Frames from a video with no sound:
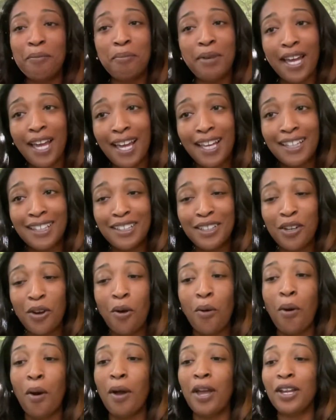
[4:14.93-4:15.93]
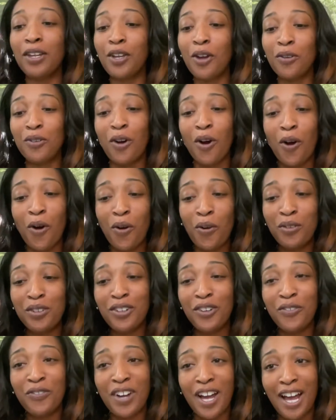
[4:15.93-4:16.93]
bag, Leo, in your own
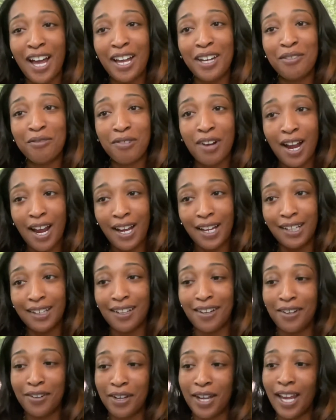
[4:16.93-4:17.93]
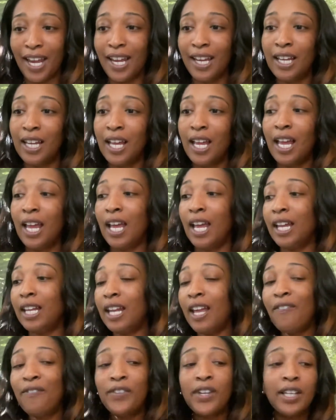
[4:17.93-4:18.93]
divine right, okay? And
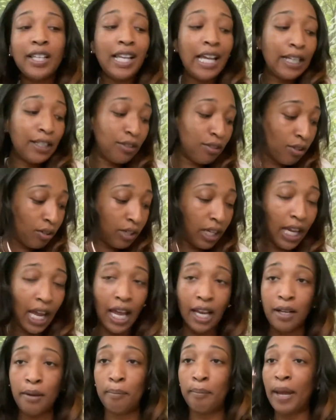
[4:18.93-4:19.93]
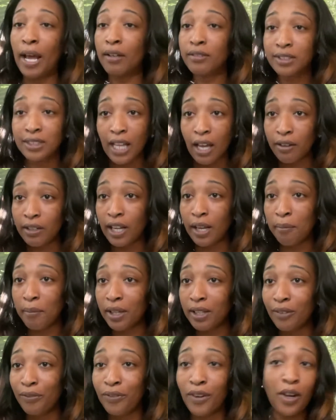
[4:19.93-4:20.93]
they felt like, you know, they had to bounce out their
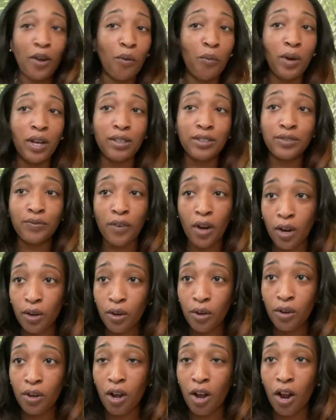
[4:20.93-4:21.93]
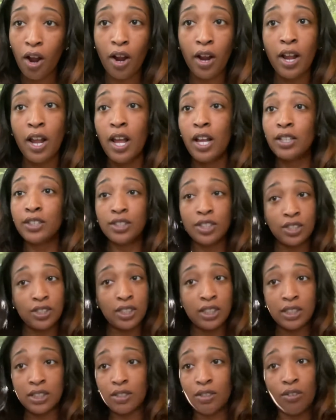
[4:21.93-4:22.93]
motherfucking Wells Fargo card to
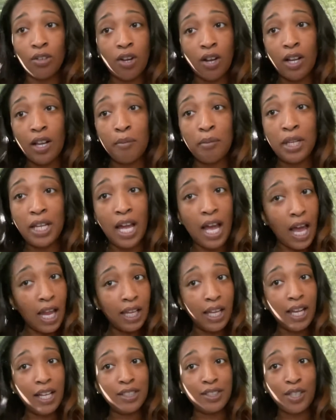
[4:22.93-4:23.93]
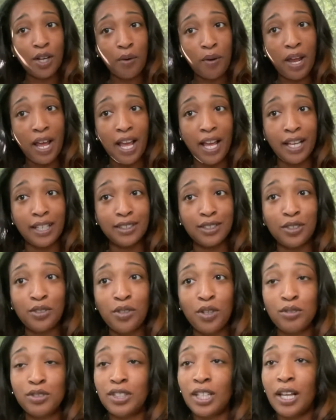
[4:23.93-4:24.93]
just, you know what I mean, holla at your ass, you
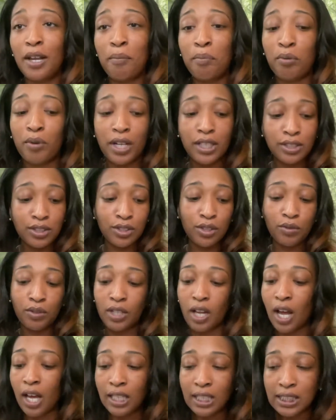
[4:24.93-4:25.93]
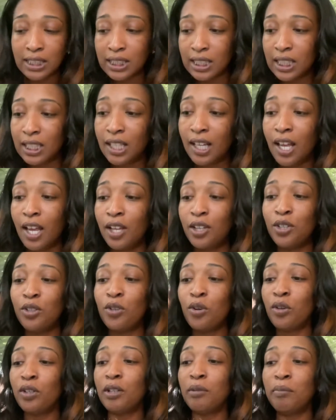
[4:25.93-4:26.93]
know, to impress you. And honestly, you
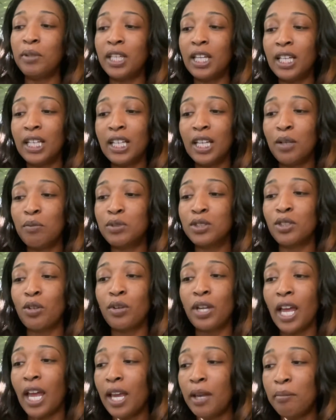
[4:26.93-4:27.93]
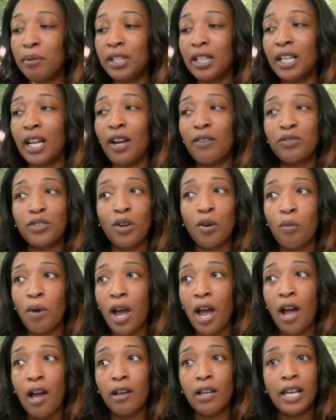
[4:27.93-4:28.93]
know, in the beginning it was okay, but then after a
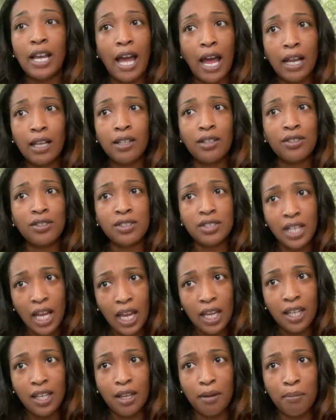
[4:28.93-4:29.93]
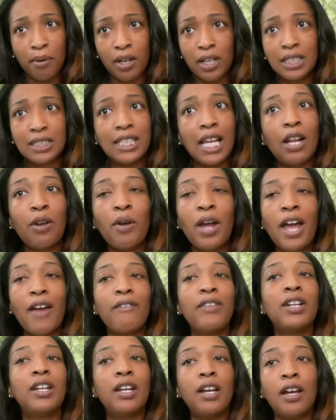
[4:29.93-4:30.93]
while it got a little shaky, bro, because I don't
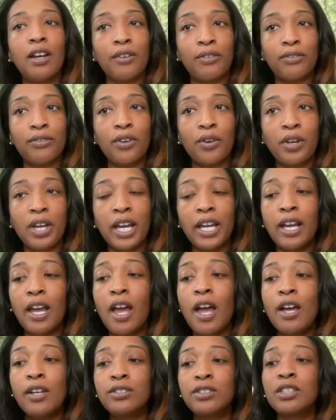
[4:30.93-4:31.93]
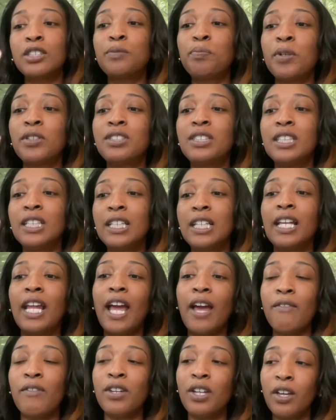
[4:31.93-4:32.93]
have enough, okay? So this person didn't
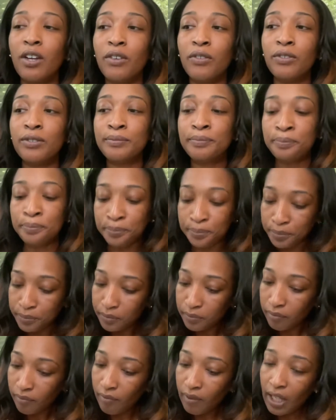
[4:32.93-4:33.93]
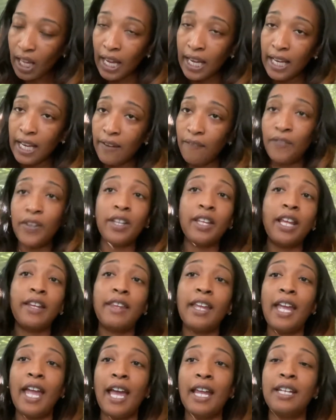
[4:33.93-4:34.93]
have enough and they felt like
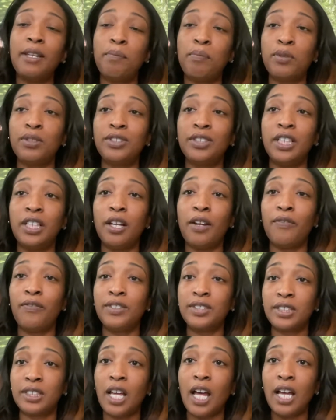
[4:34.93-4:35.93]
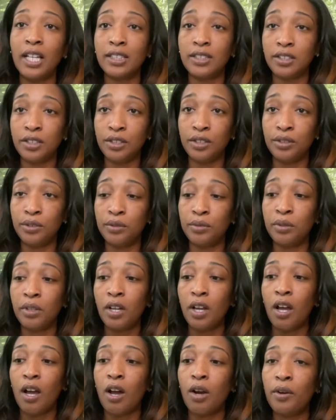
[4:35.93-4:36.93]
they had to present a facade to you,
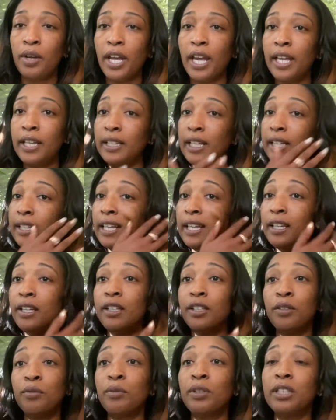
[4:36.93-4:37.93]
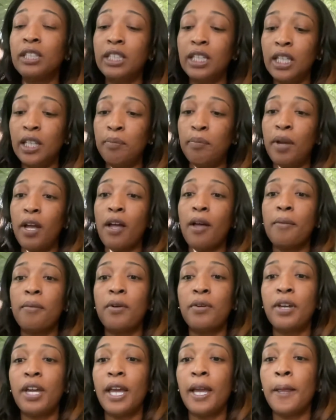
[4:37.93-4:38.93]
okay, that they couldn't really keep up,
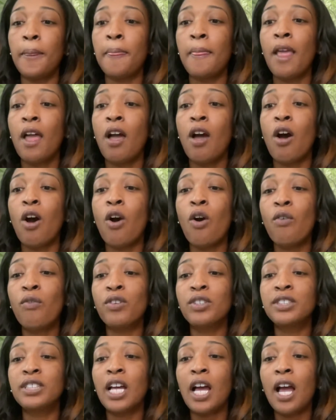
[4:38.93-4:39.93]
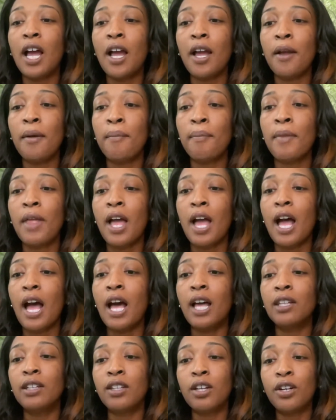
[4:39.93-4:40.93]
okay? over time,
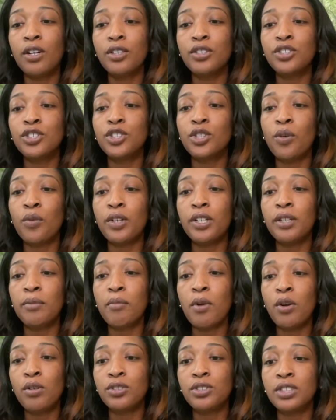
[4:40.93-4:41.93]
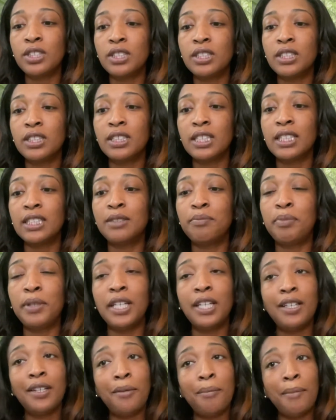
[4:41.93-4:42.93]
I learned showing emotions is
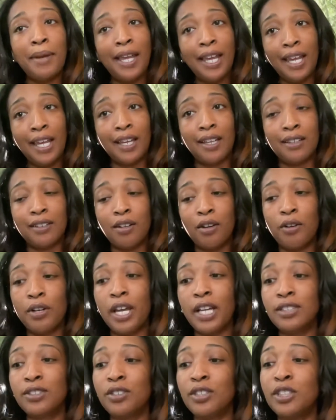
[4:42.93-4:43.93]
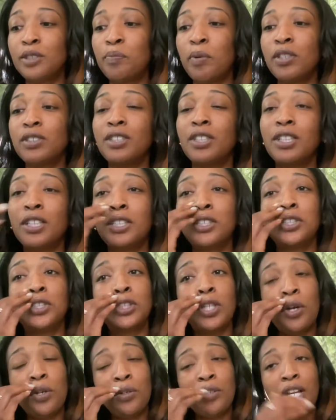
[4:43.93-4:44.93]
being a man. Okay, so this person couldn't
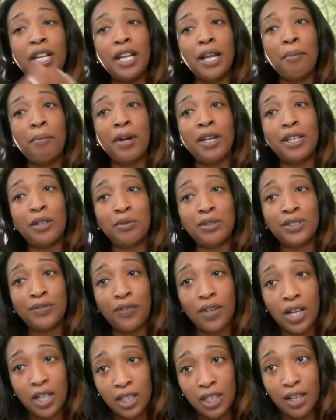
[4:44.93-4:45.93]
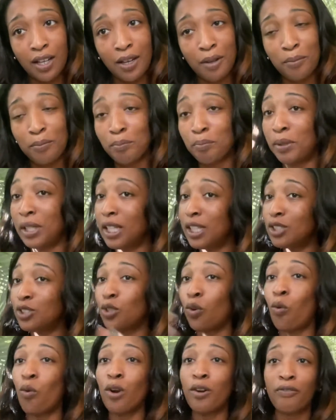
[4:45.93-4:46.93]
show you that their money was fucked up, bitch
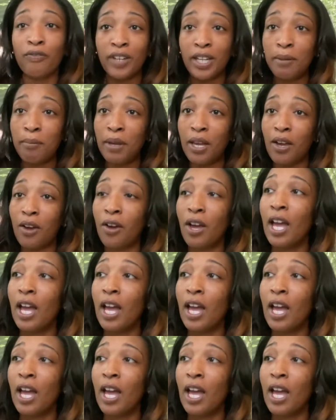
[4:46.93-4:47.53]
or female.